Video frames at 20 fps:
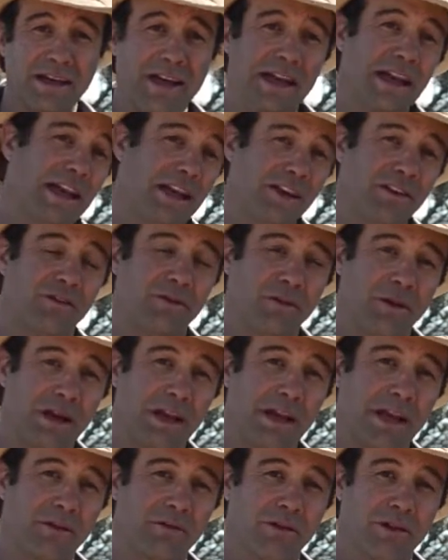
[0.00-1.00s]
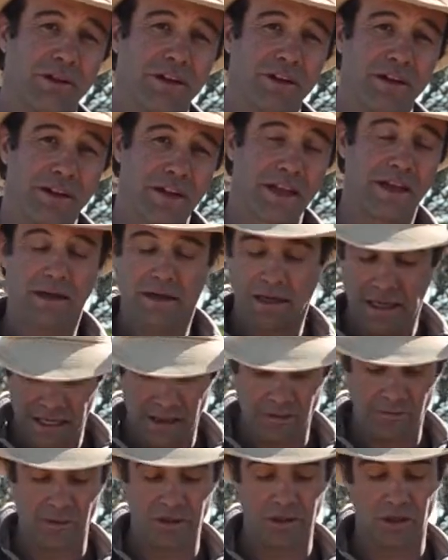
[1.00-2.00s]
into a liquid, and then hit
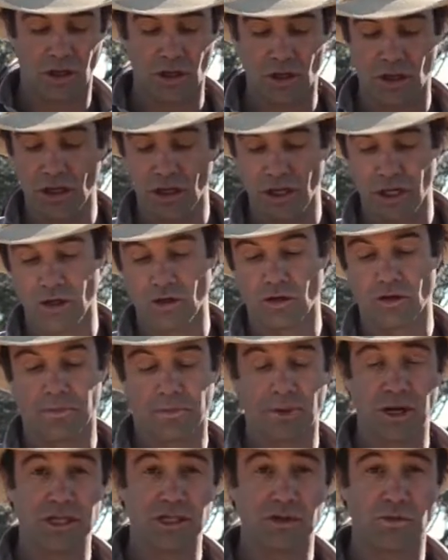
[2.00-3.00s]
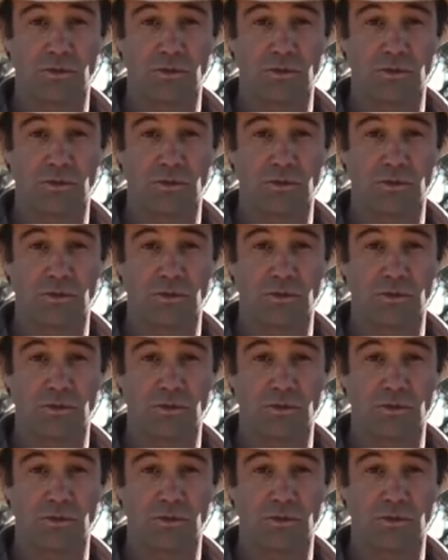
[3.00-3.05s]
it with the gurney or the pressure